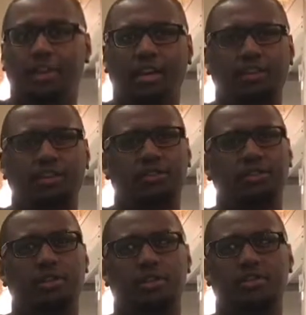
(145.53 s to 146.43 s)
like
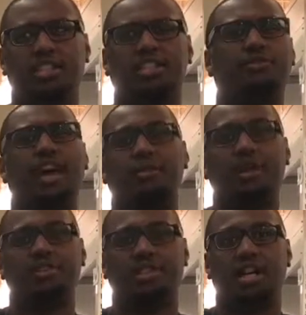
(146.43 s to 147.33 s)
65
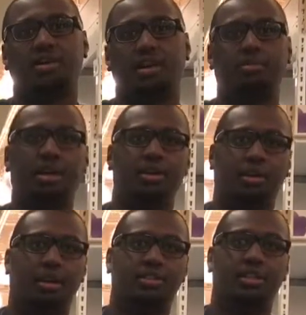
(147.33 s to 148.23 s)
miles an hour compared to
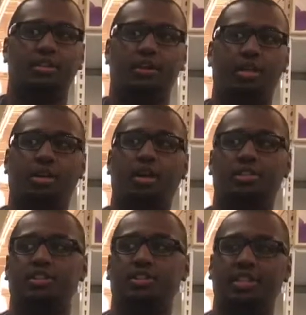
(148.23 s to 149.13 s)
car seat, regular car
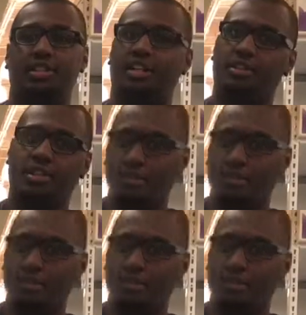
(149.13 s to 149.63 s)
seats are tested at 30